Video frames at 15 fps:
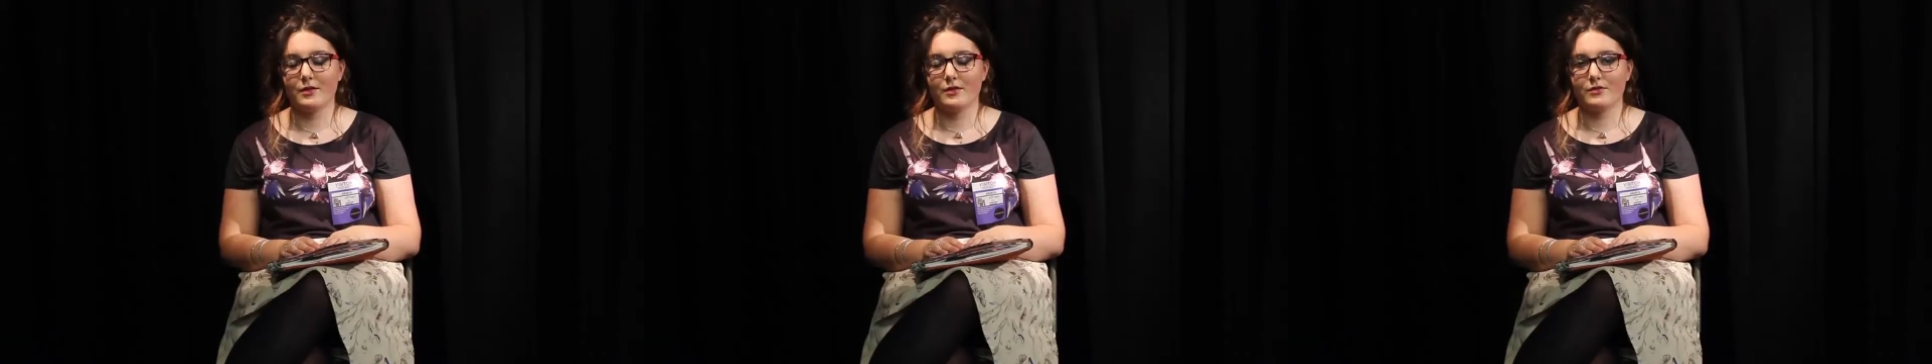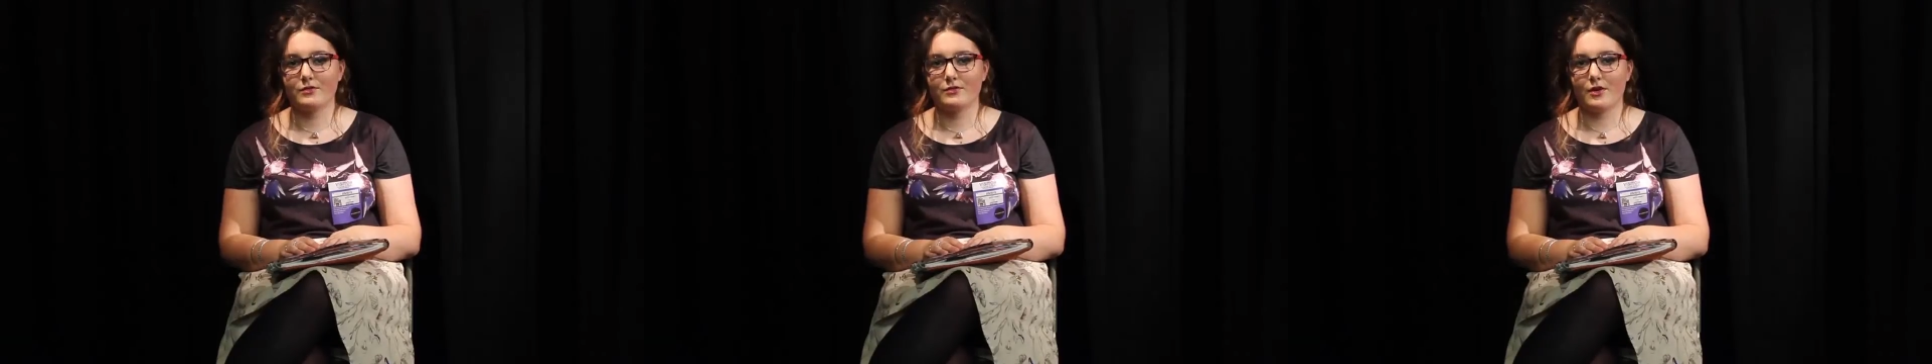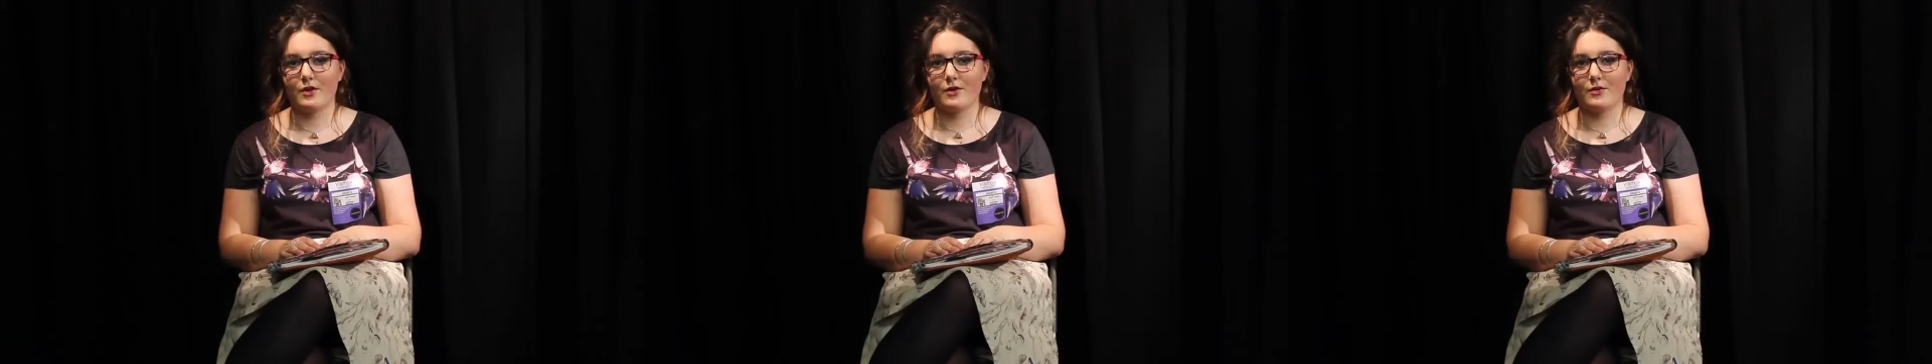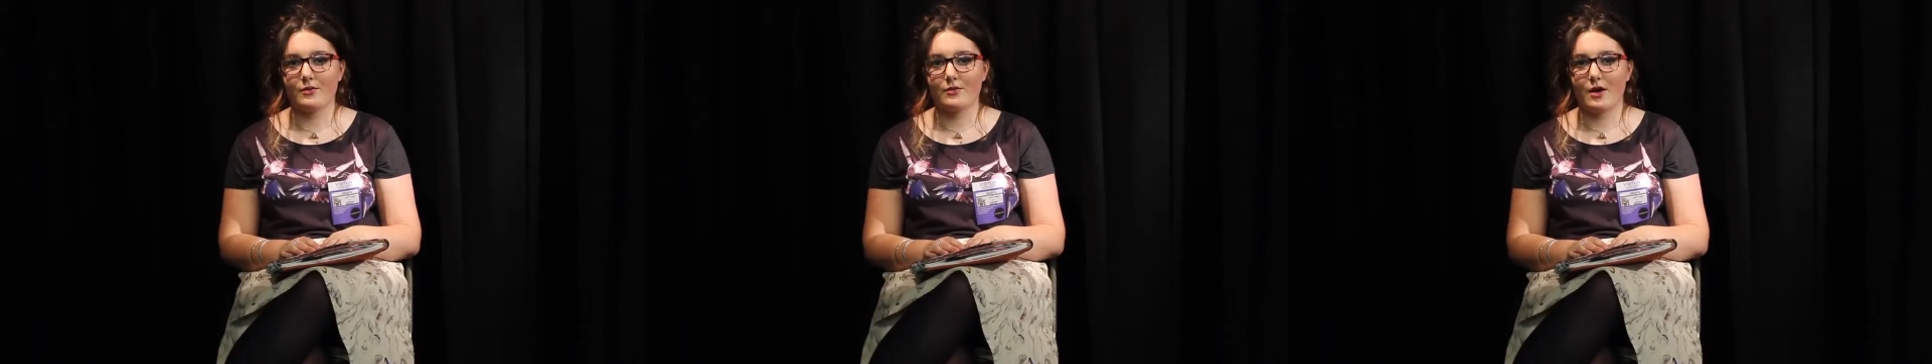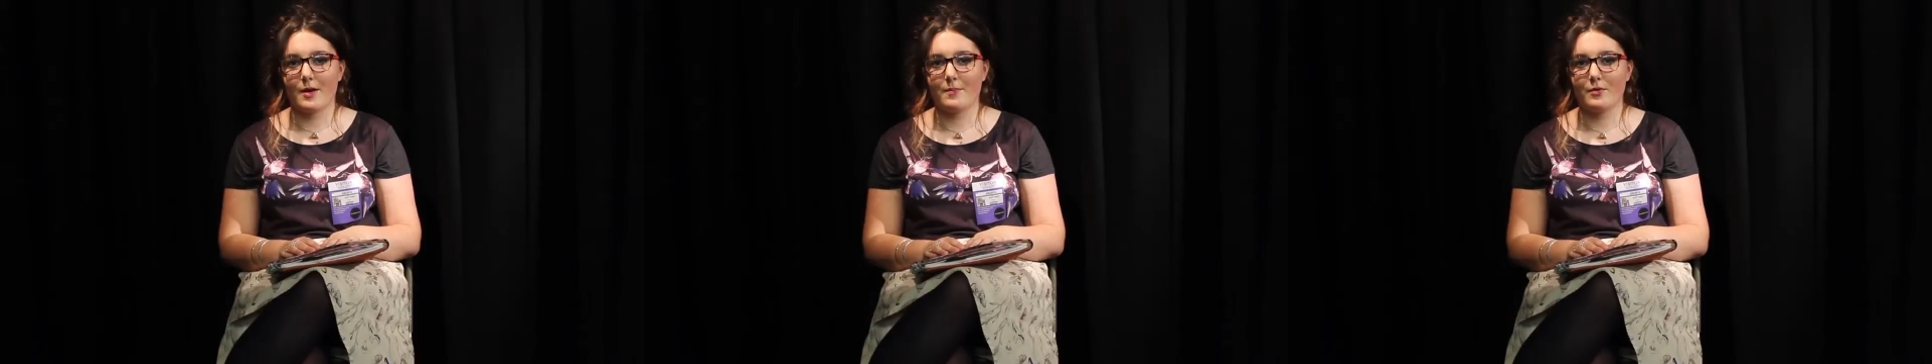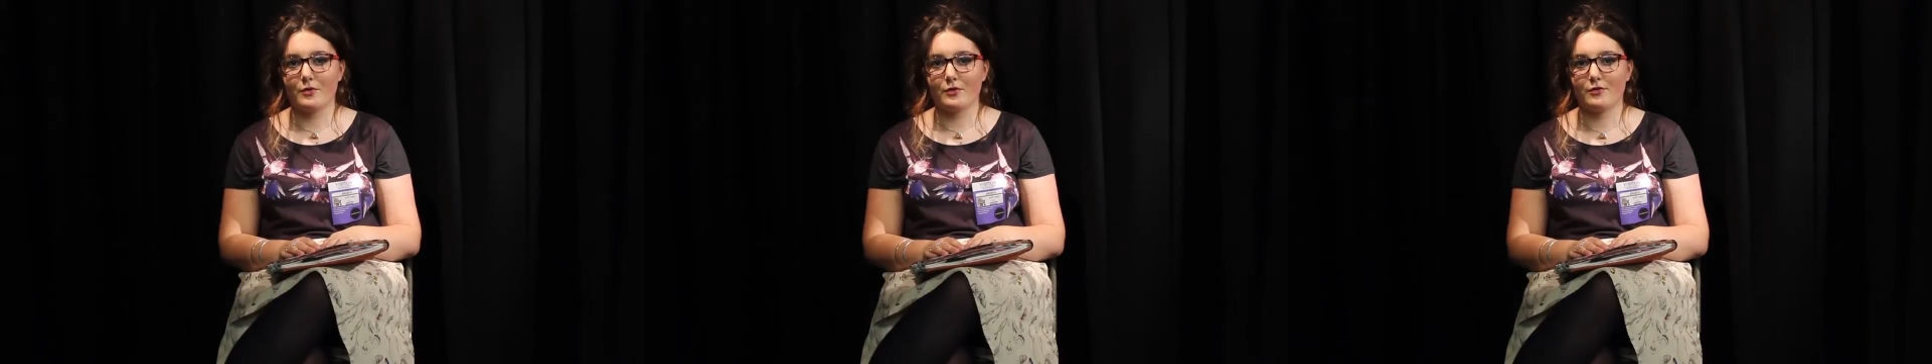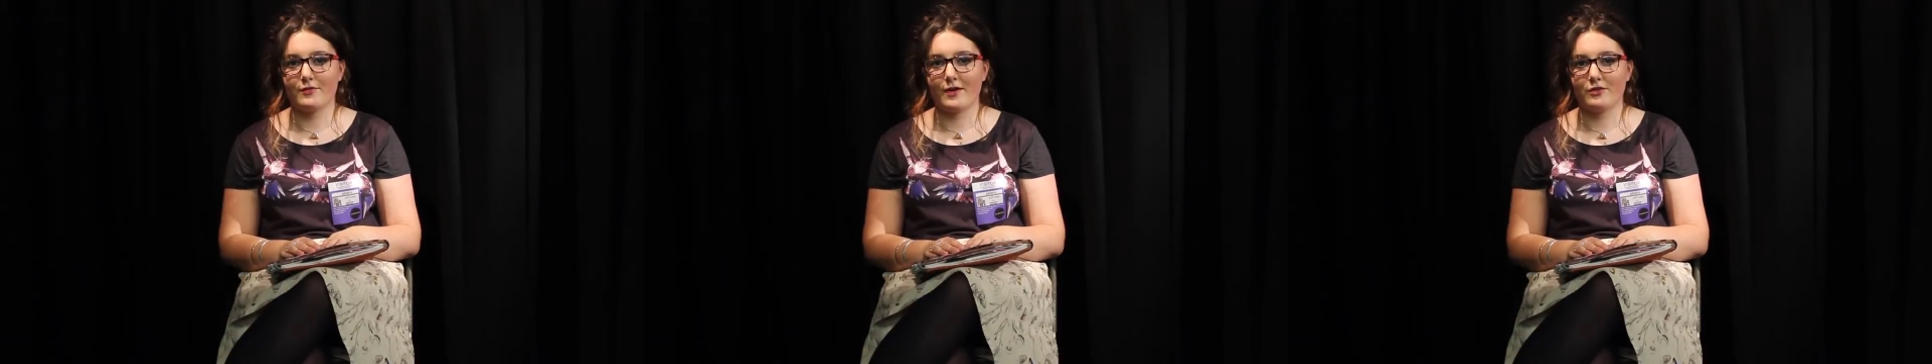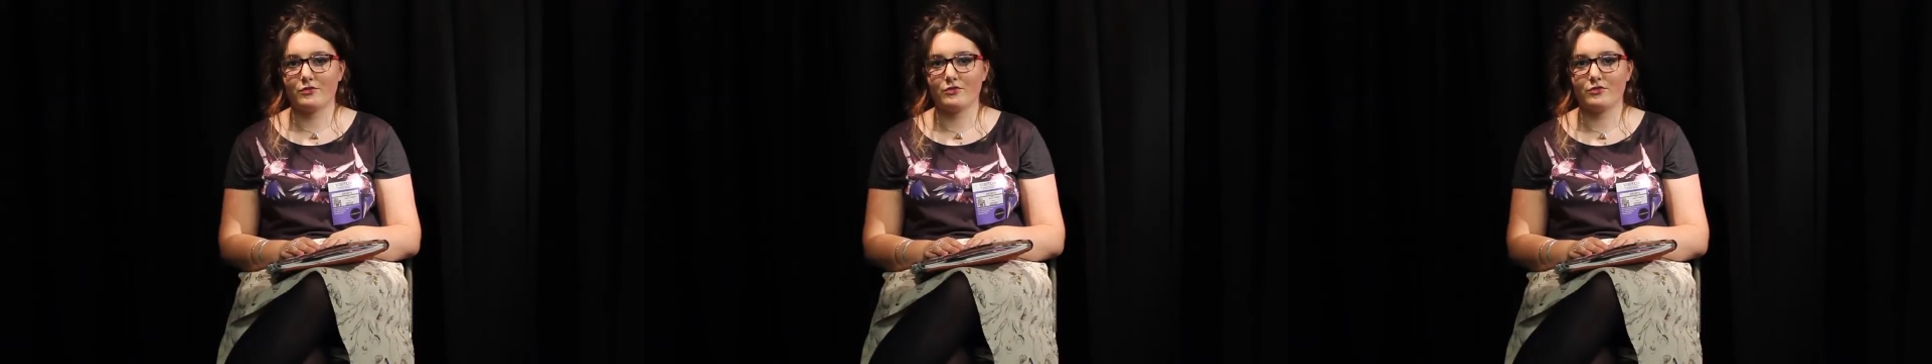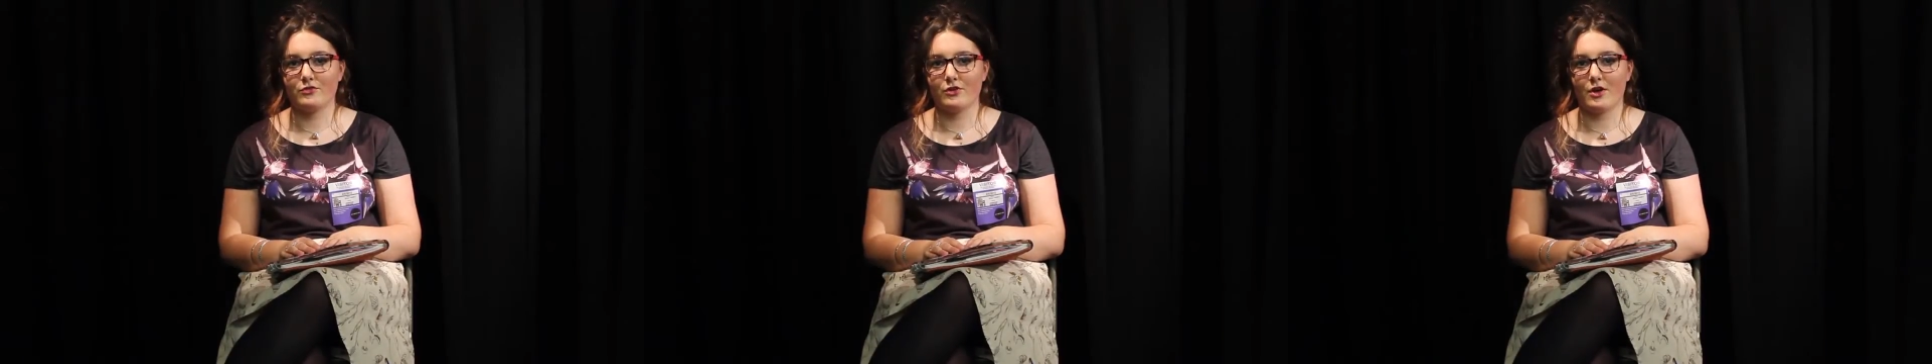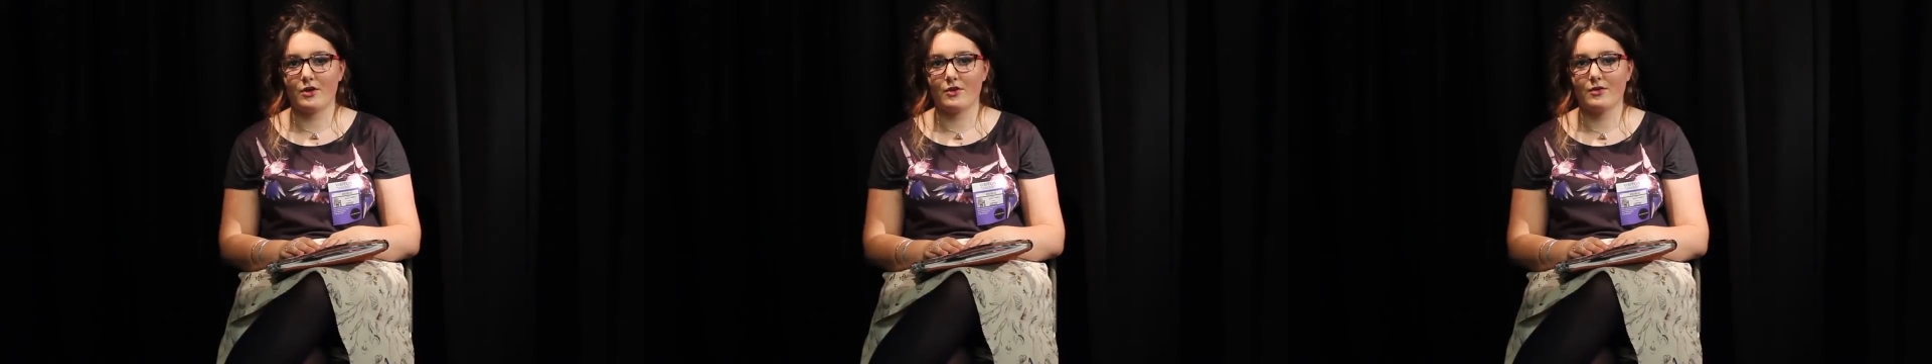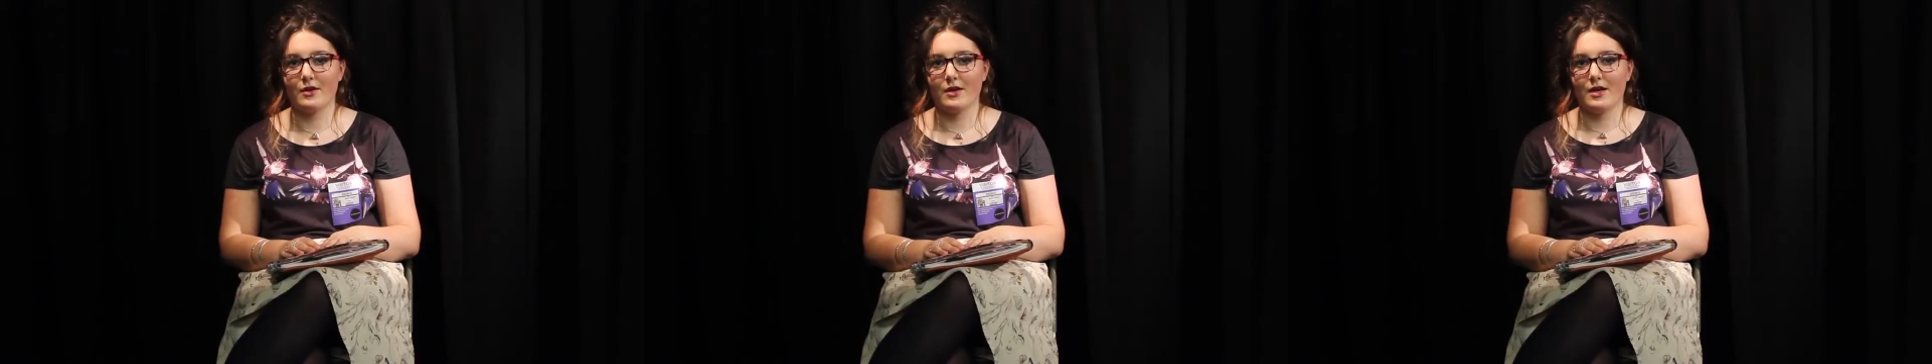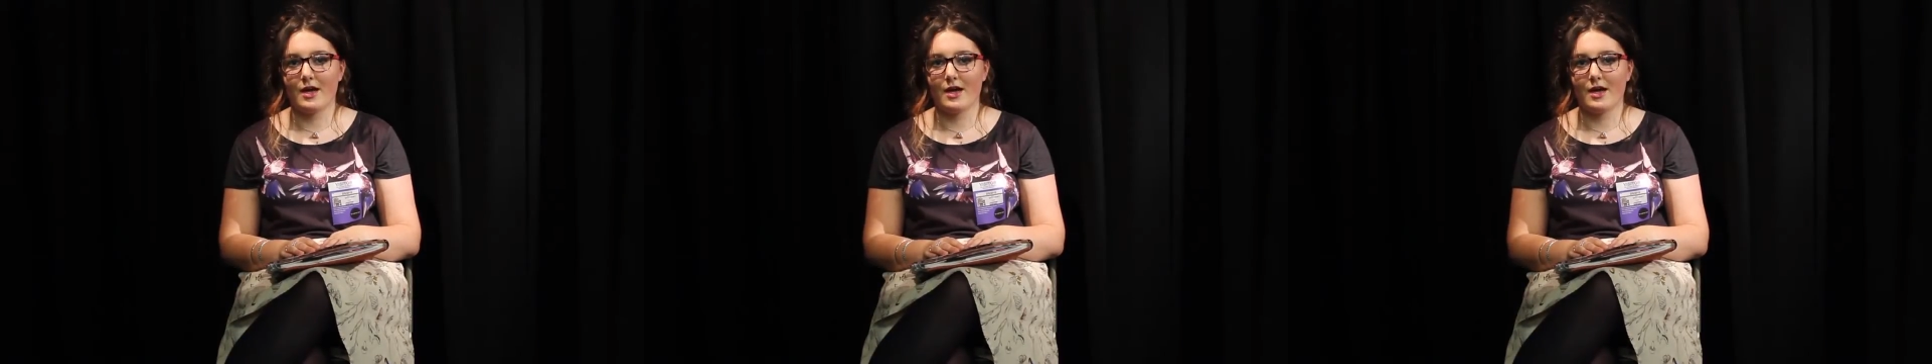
So I put on a fashion show